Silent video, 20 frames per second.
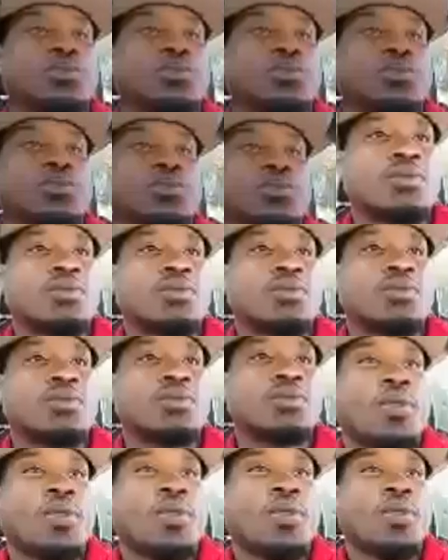
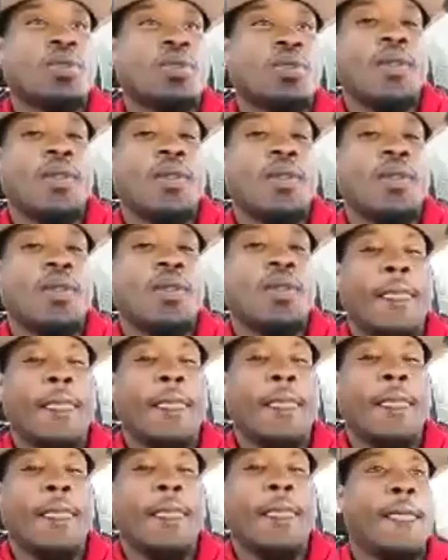
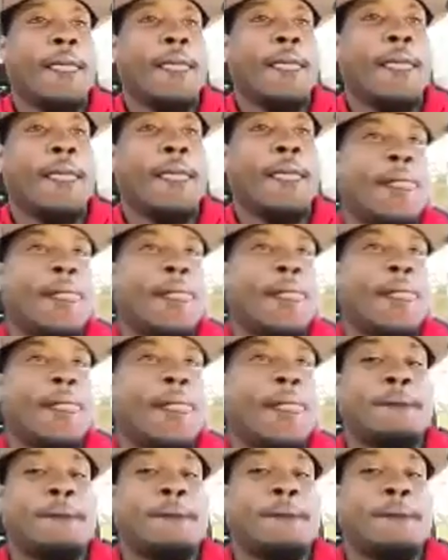
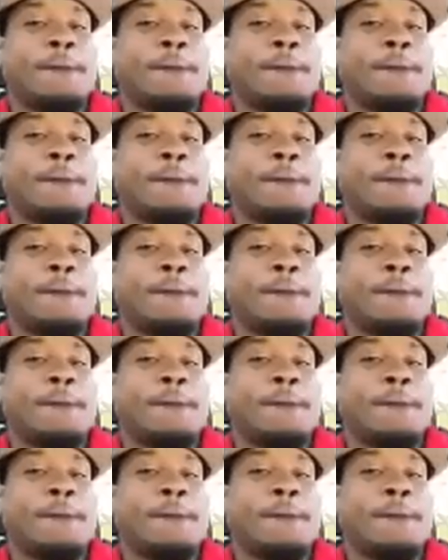(silent)